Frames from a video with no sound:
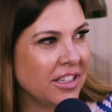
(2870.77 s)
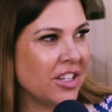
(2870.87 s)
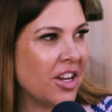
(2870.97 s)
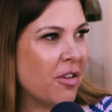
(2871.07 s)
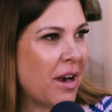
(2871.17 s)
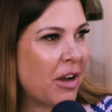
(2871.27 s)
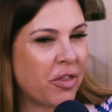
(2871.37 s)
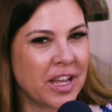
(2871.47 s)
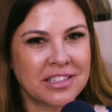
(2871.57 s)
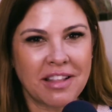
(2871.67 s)
you know, how
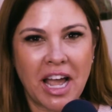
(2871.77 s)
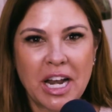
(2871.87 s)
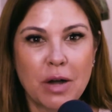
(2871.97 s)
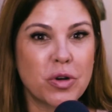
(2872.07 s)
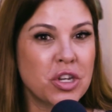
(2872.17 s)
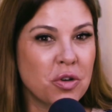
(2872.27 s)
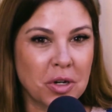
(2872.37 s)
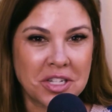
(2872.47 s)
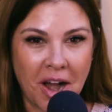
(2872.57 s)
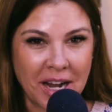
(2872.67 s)
things line up, when you
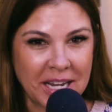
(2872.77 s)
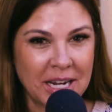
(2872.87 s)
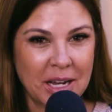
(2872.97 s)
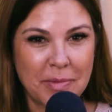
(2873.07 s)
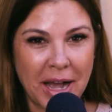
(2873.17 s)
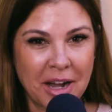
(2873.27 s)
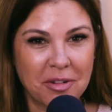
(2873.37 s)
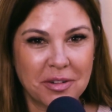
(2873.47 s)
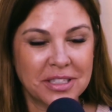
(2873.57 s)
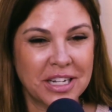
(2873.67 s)
were talking
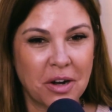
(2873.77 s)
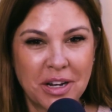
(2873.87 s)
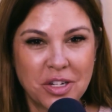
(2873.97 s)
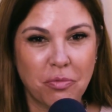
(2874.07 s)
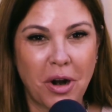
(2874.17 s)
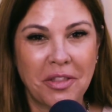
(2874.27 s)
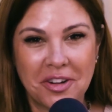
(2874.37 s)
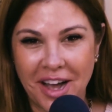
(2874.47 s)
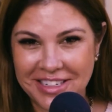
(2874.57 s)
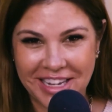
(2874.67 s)
about, you know, had your brother
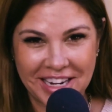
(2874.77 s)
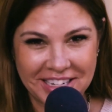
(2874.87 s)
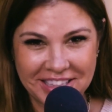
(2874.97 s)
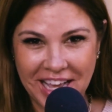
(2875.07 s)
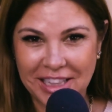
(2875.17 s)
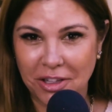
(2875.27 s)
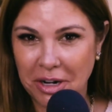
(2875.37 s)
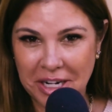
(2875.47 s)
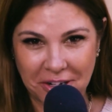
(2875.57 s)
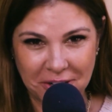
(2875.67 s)
not dated that
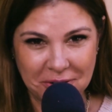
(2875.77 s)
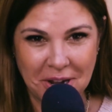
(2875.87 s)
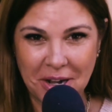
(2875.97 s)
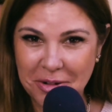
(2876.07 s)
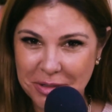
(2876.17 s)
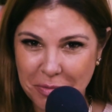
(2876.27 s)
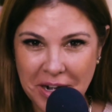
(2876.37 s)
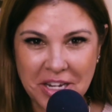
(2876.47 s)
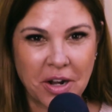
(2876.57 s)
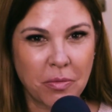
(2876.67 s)
lawyer, who knows
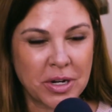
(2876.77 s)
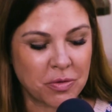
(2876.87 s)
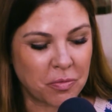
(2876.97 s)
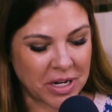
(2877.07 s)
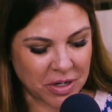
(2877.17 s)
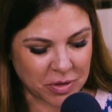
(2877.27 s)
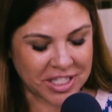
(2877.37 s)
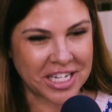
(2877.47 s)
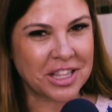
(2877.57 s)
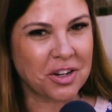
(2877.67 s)
where, you know, when you
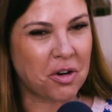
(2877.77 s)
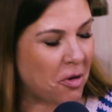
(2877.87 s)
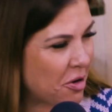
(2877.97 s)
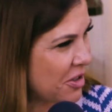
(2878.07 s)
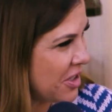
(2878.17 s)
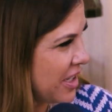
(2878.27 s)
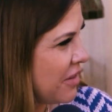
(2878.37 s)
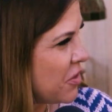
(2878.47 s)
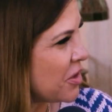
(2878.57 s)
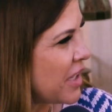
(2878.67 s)
see the course
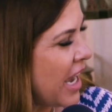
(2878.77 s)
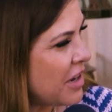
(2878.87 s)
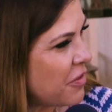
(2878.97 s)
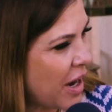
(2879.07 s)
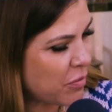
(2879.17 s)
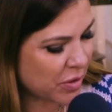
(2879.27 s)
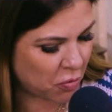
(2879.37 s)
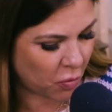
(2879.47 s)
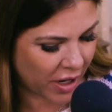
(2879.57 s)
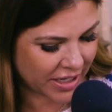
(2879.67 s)
of your life, that was
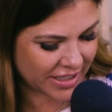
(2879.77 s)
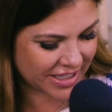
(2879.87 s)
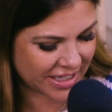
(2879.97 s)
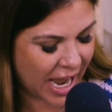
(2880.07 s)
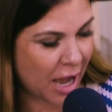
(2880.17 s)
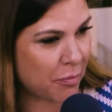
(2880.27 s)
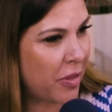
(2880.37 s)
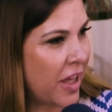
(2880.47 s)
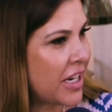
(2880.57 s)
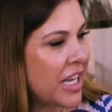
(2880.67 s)
one
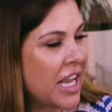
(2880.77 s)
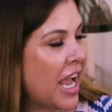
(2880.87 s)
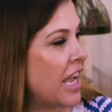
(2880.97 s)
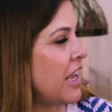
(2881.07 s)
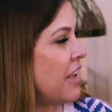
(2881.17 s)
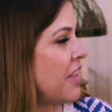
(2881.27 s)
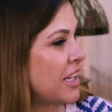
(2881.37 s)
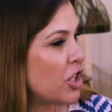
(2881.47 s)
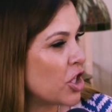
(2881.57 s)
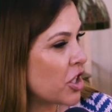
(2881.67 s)
step that, and
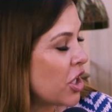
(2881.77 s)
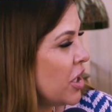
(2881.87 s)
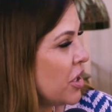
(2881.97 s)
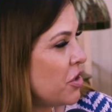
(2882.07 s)
then look,